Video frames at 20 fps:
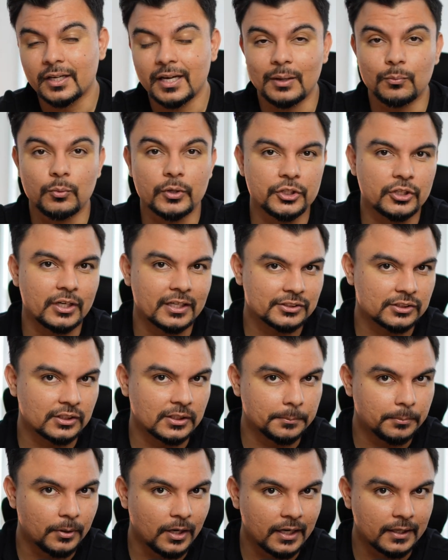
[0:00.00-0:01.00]
and what you're actually
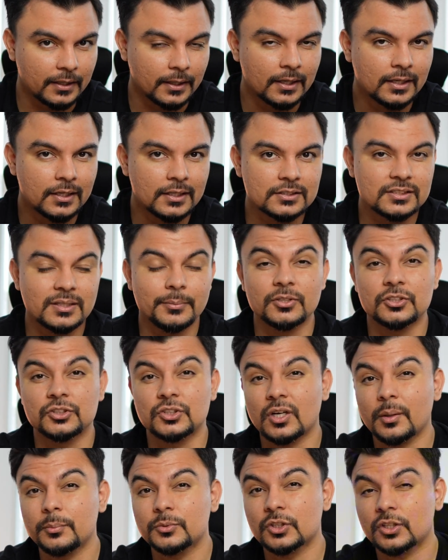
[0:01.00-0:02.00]
buying. Some of the
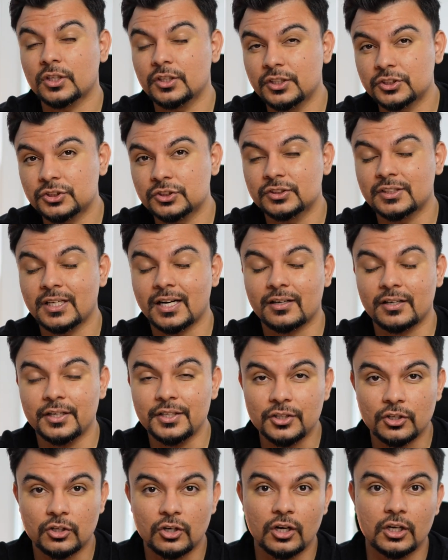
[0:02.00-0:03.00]
terms and conditions that are in
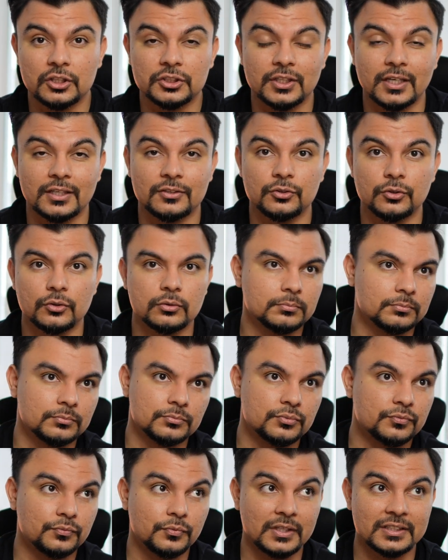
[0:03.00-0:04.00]
the contract,
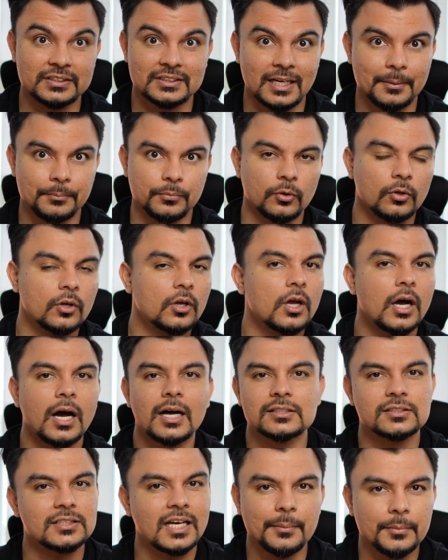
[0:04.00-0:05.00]
for example,
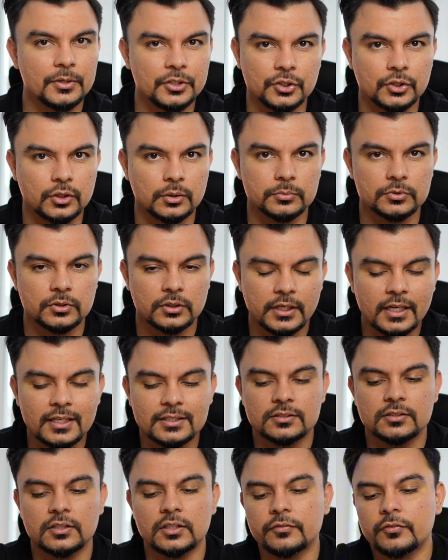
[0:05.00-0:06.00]
assignment terms.
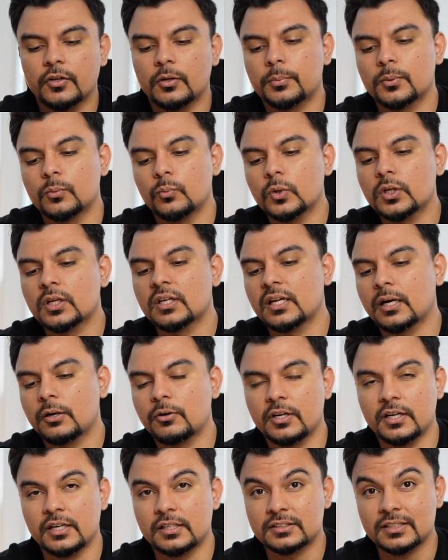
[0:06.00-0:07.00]
Yes, the developer will allow
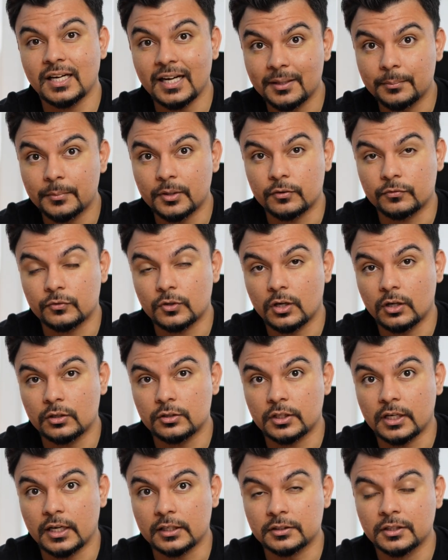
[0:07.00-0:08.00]
an assignment of
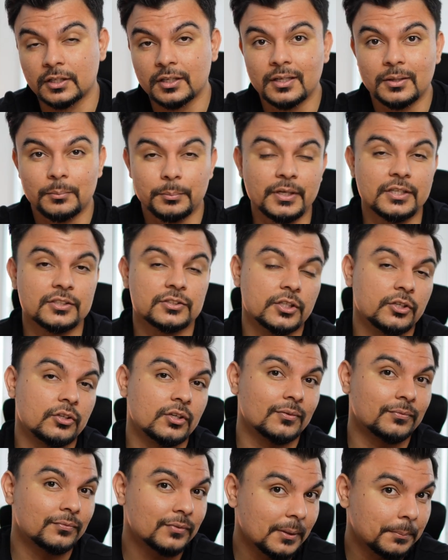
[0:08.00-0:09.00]
contract, means that you can
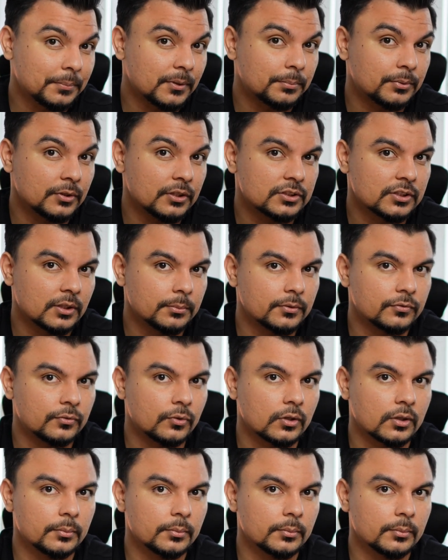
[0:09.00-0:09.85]
flip the presale before